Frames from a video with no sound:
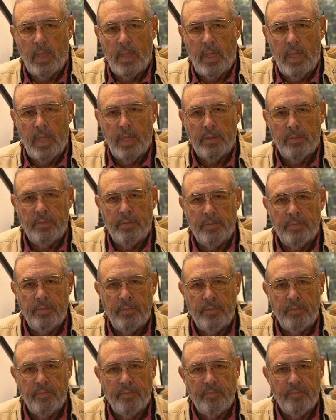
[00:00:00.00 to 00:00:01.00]
and
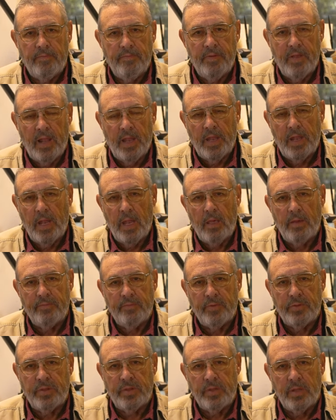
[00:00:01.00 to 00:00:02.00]
fell in
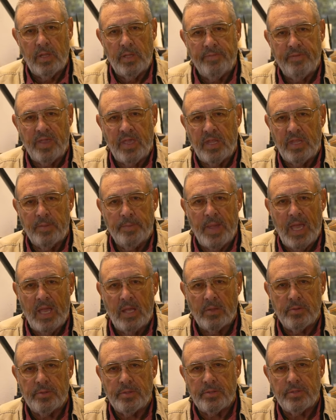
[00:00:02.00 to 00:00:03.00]
love with living in the
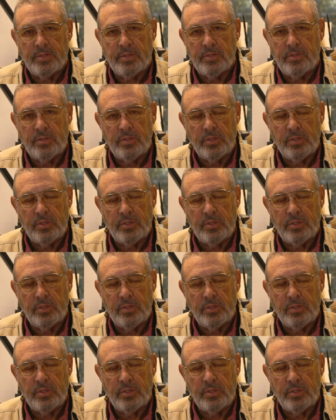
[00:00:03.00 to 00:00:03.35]
mountains.